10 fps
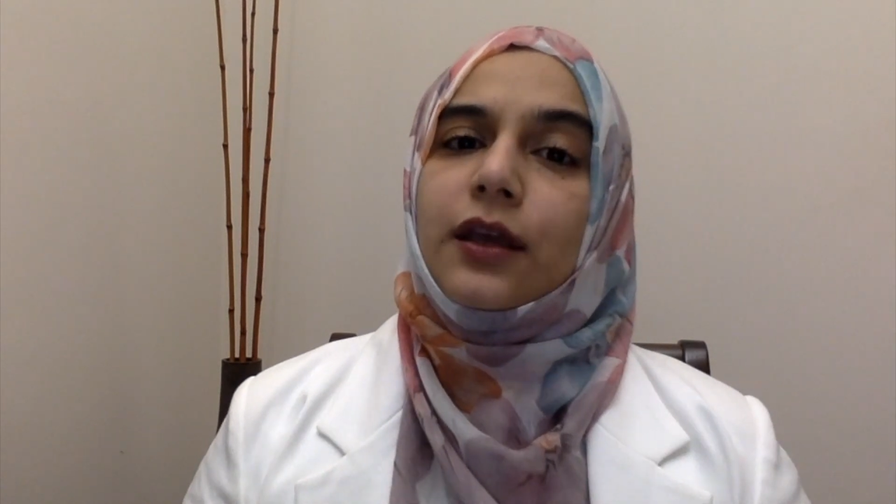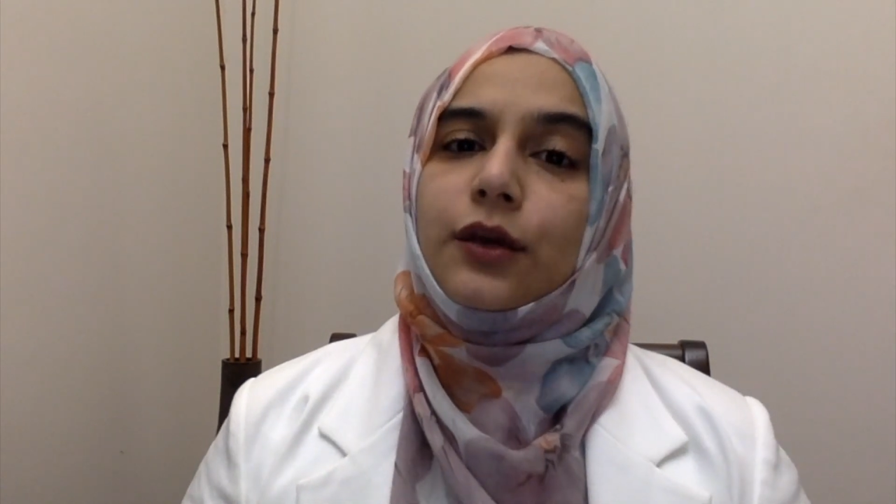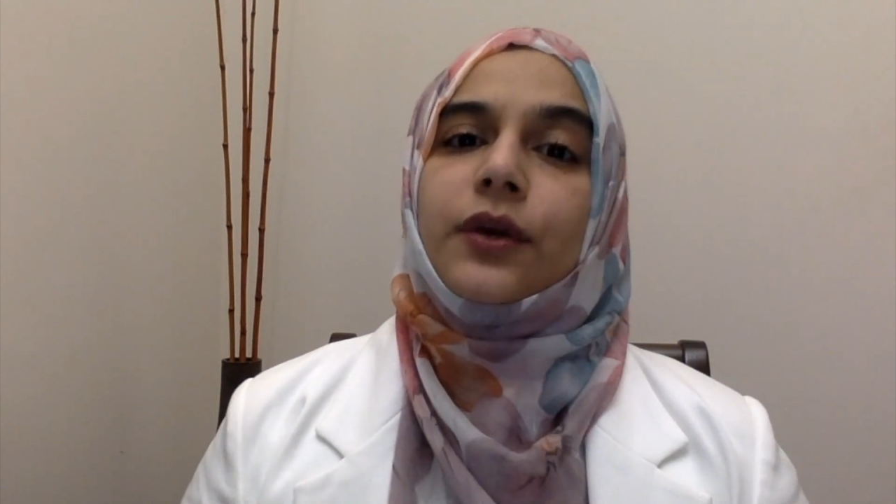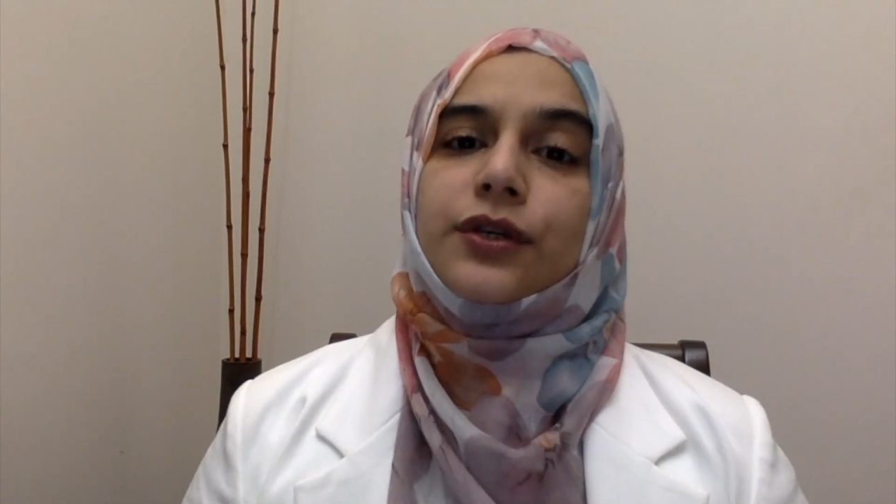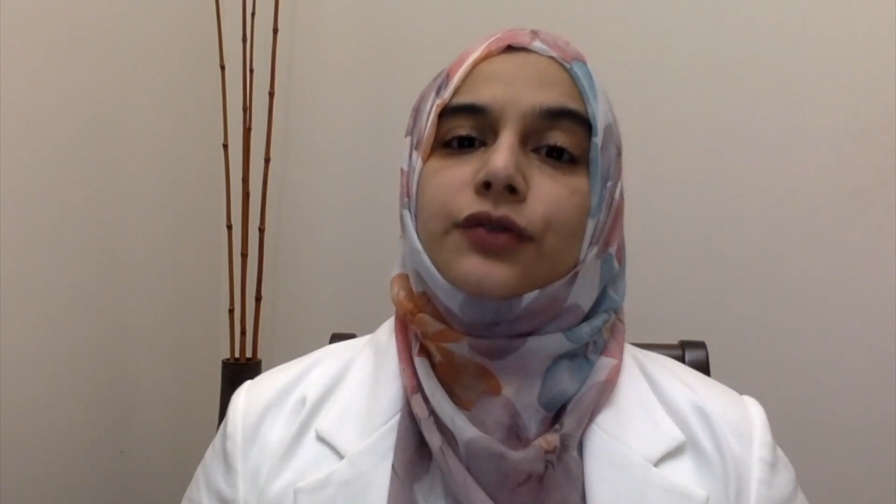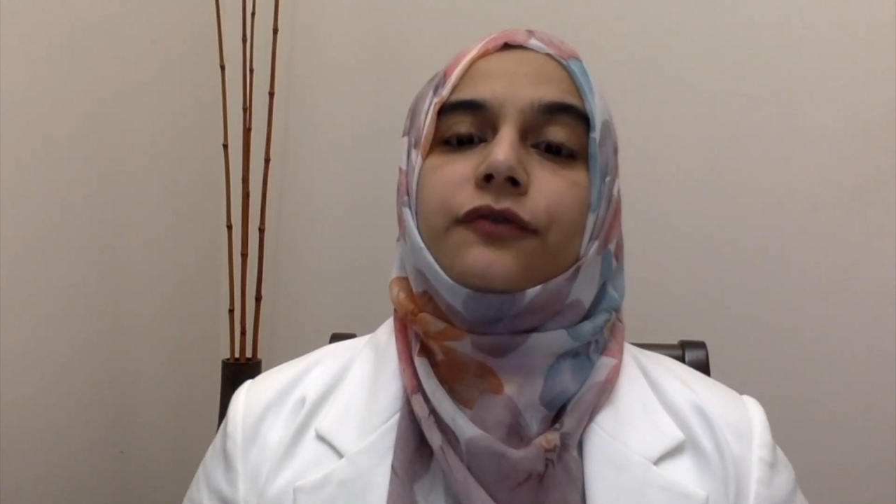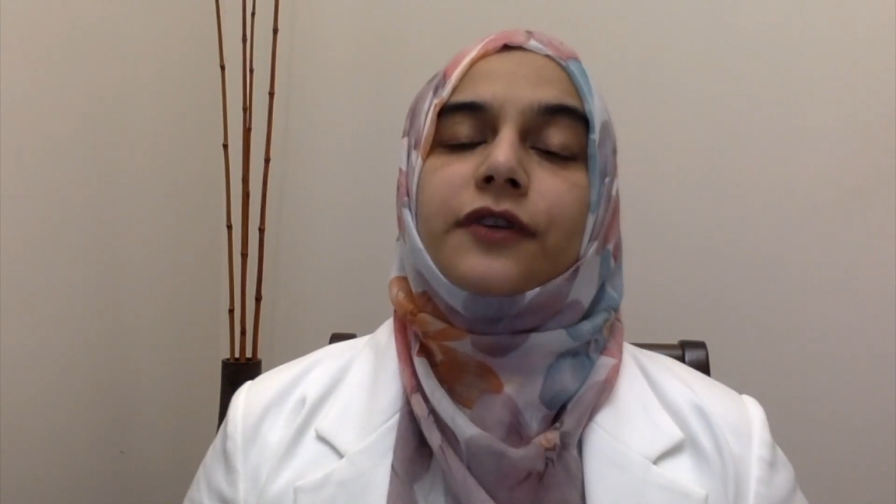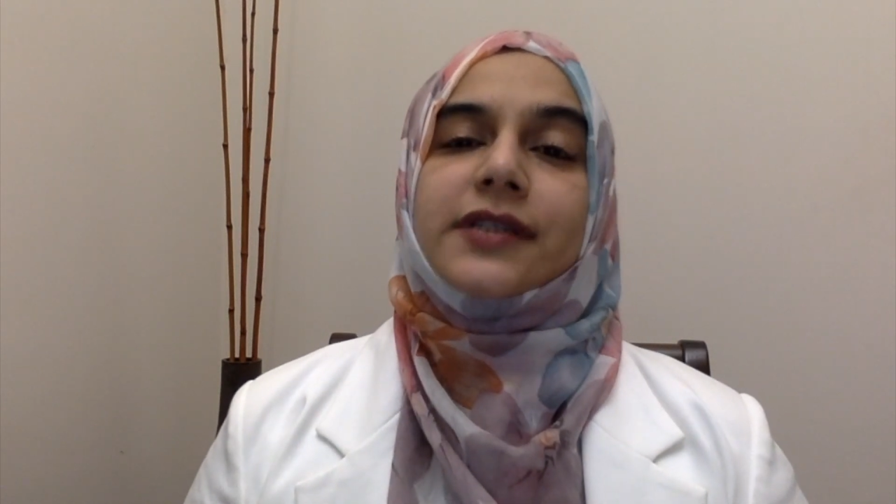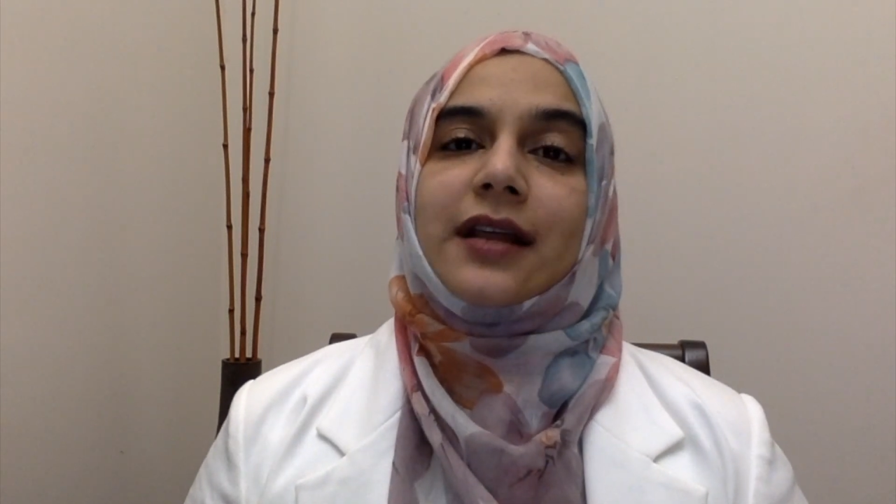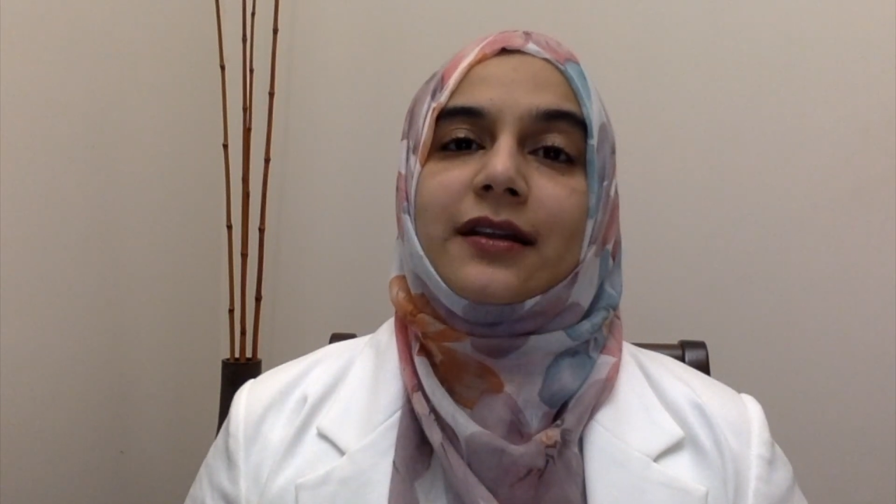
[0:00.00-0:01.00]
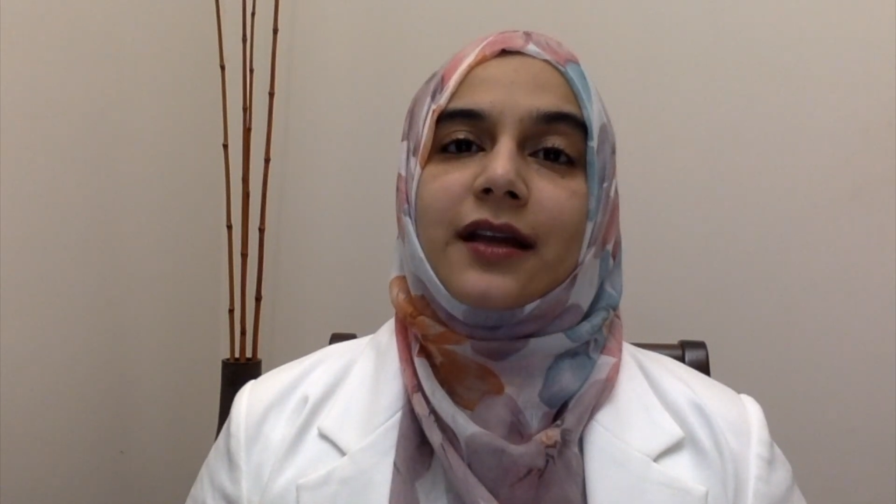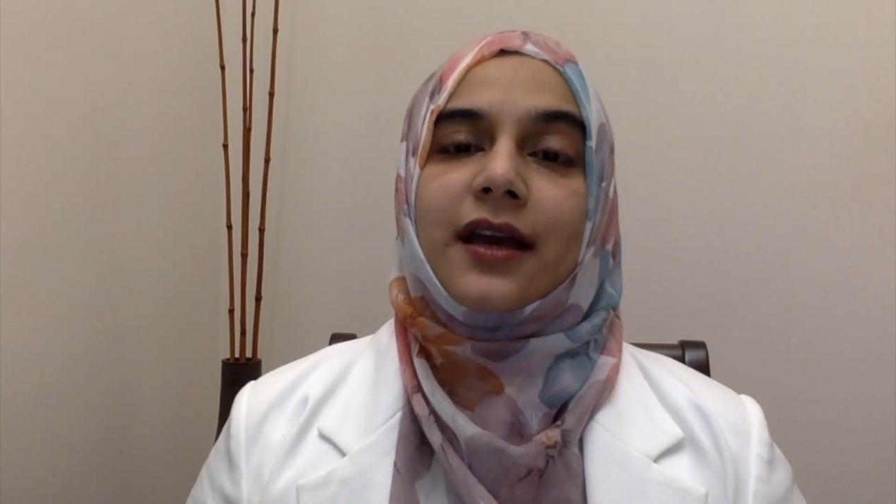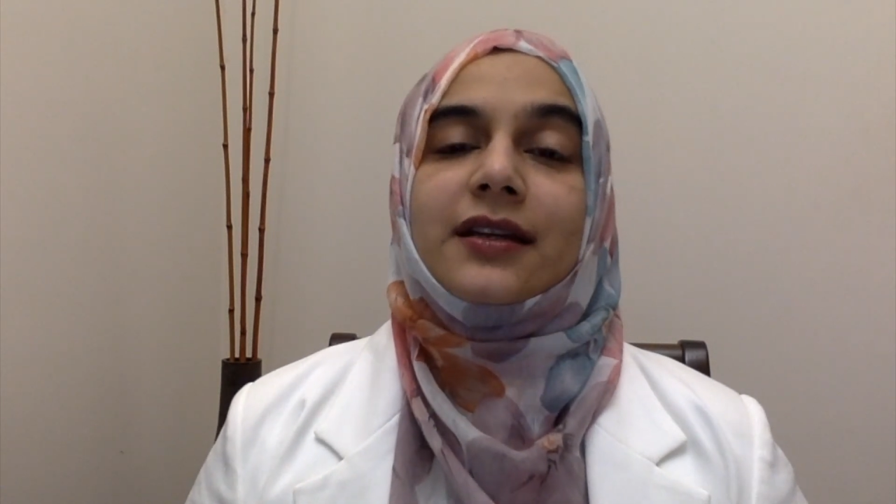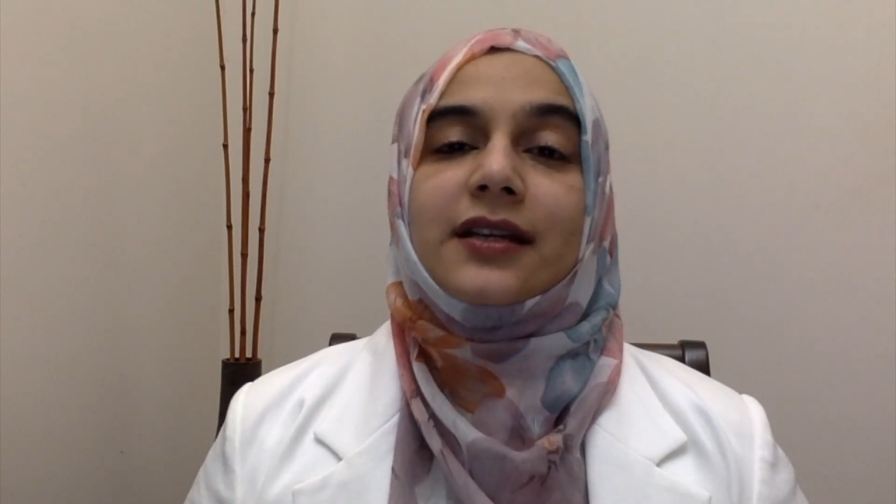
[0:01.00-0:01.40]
you can do for cellulite